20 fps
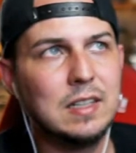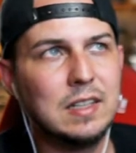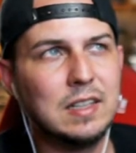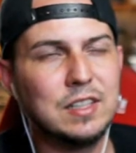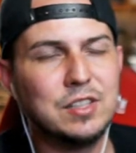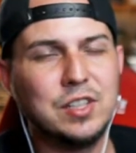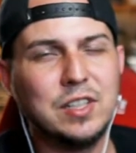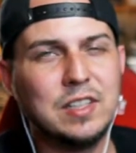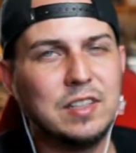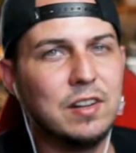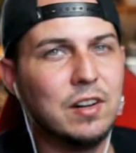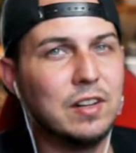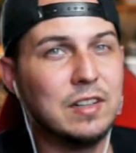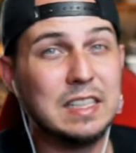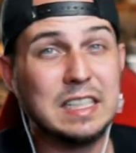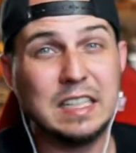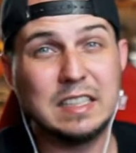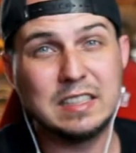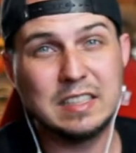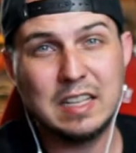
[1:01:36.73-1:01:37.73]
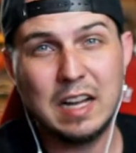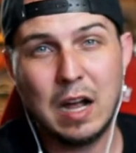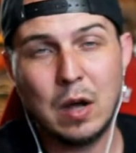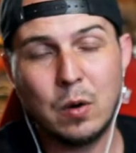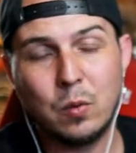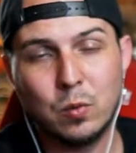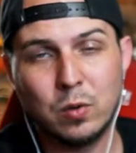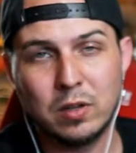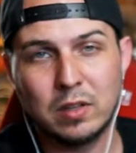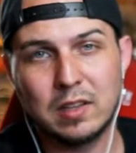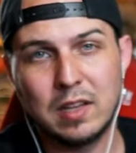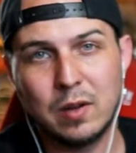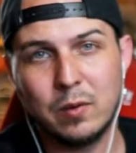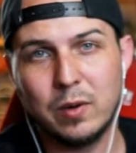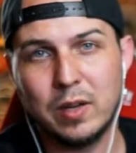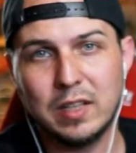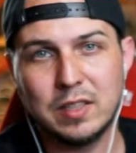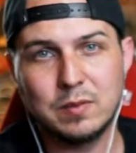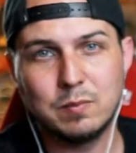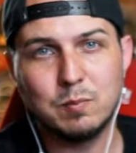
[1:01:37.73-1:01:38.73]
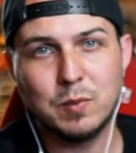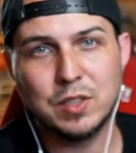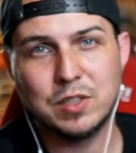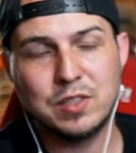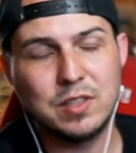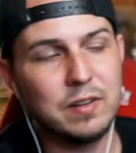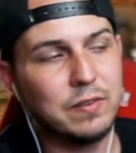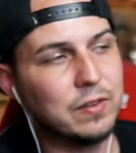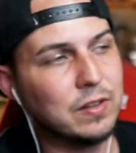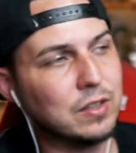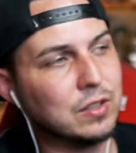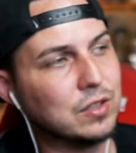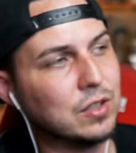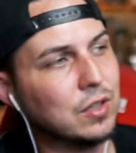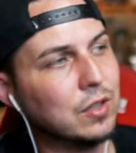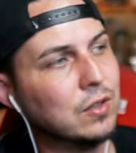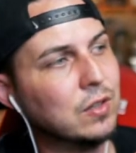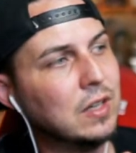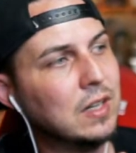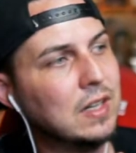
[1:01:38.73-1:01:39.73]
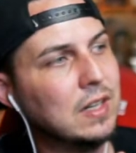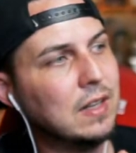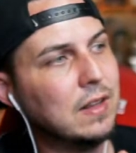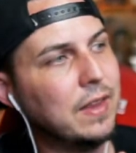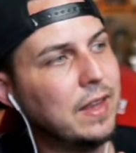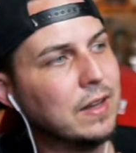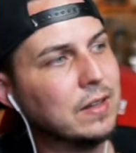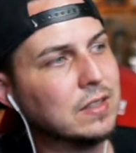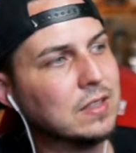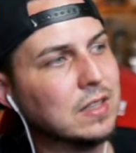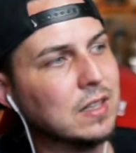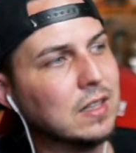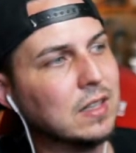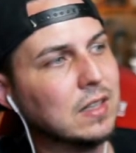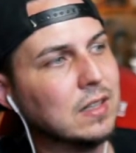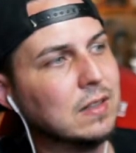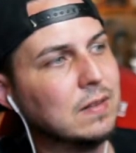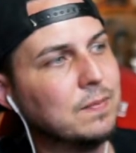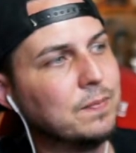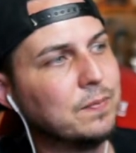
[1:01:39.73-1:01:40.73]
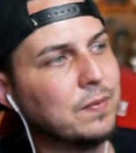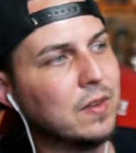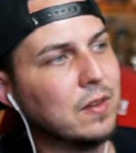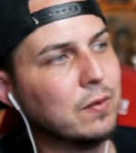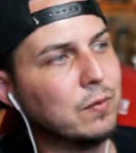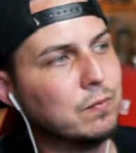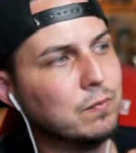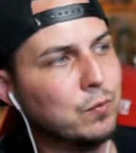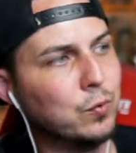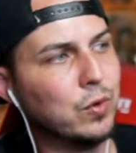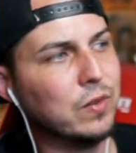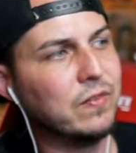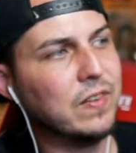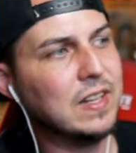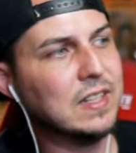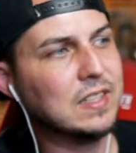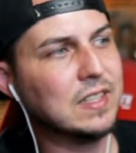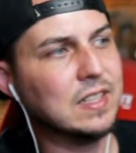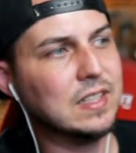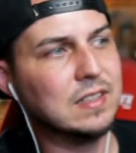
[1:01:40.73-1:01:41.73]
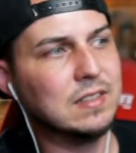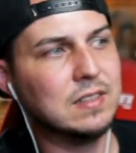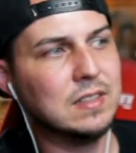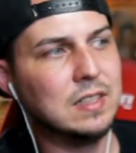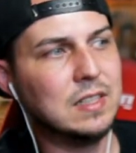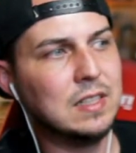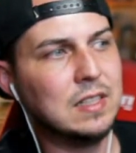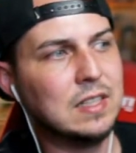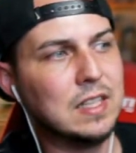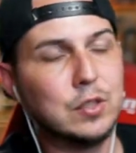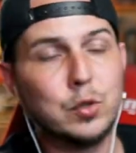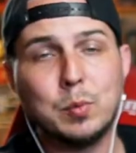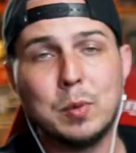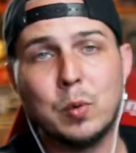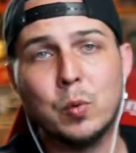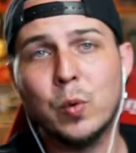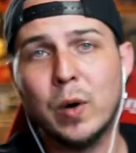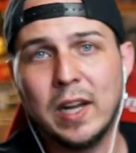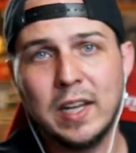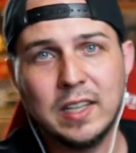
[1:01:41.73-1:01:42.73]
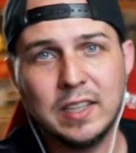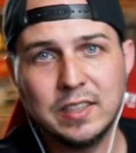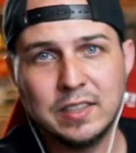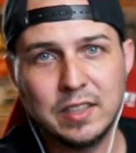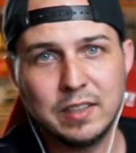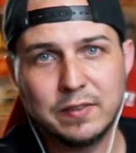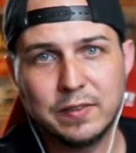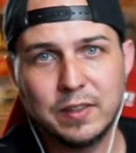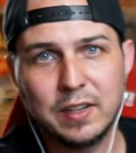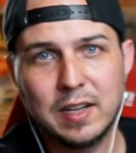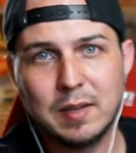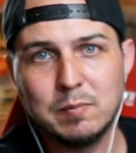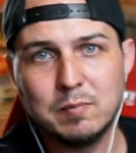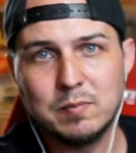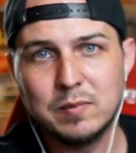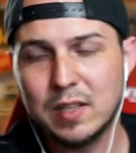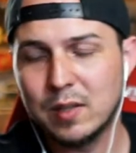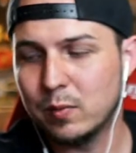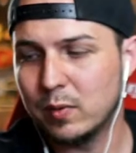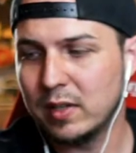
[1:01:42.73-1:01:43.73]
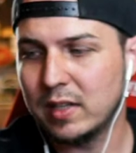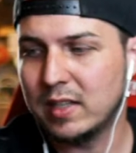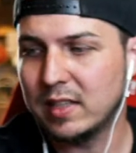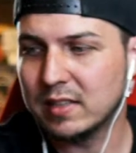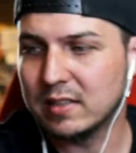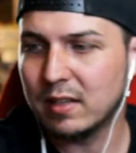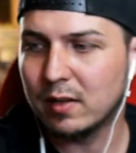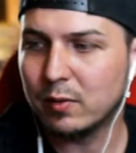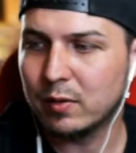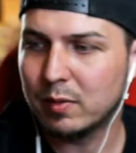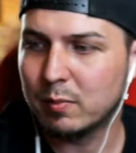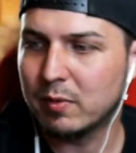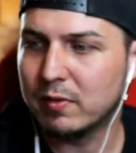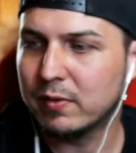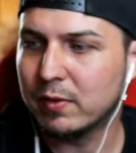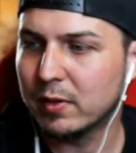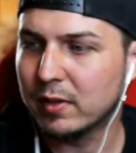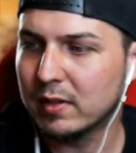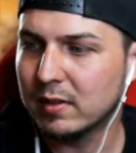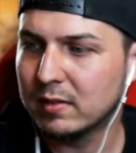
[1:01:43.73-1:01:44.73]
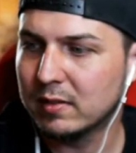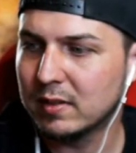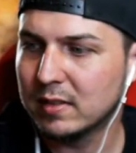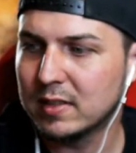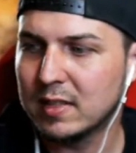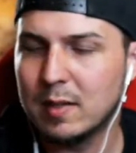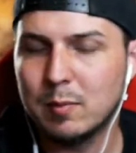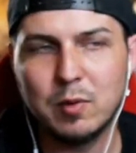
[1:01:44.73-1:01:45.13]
The GTR does not work that way. It's much different. So it's with Vincent, this will be way easier for him than what he's dealt with before. Let's keep